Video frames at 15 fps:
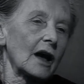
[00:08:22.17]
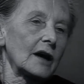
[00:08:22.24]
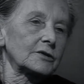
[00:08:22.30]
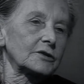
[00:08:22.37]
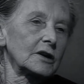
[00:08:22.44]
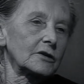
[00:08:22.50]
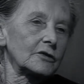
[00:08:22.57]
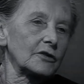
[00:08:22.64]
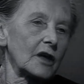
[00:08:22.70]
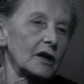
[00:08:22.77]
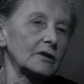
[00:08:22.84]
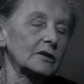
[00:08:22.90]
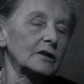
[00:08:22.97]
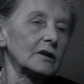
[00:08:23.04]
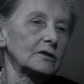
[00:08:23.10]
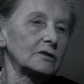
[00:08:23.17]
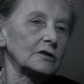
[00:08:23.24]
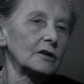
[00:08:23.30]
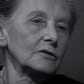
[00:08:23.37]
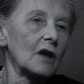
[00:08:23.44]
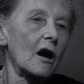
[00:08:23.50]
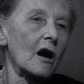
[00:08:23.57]
I think then
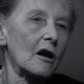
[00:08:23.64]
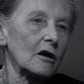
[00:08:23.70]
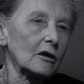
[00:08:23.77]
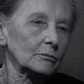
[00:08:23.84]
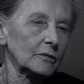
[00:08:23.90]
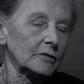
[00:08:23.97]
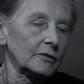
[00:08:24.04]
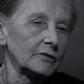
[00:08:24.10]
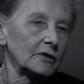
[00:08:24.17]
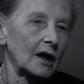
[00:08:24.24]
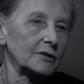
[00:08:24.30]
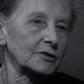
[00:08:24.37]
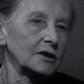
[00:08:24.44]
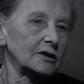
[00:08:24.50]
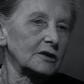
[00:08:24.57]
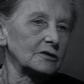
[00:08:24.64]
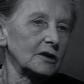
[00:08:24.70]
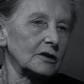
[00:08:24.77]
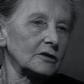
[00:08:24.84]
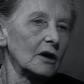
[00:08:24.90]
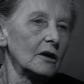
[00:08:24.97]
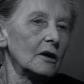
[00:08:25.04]
it did harm. I think
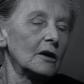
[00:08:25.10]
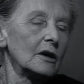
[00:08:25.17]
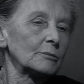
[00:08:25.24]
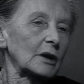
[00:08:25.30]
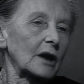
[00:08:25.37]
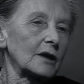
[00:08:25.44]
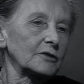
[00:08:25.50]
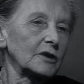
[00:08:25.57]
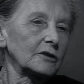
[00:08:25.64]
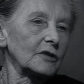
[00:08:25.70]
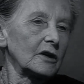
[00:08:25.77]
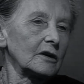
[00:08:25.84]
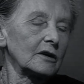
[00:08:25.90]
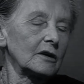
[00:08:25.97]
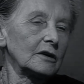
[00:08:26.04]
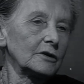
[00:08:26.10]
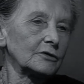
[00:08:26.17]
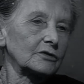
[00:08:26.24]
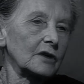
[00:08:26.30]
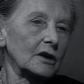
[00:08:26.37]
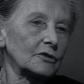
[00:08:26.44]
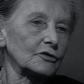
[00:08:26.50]
it did. But I think the
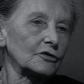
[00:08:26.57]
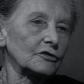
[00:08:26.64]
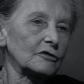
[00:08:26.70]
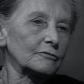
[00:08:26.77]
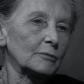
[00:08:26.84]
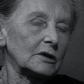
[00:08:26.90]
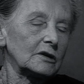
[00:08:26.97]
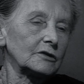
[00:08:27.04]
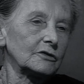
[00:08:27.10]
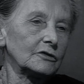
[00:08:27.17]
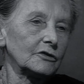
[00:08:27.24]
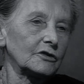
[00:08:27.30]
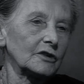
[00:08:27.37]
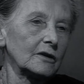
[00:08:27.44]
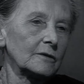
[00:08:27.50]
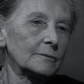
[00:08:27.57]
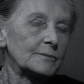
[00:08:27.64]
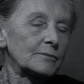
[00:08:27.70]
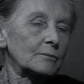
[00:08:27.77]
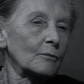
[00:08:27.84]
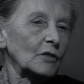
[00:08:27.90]
early stages of militancy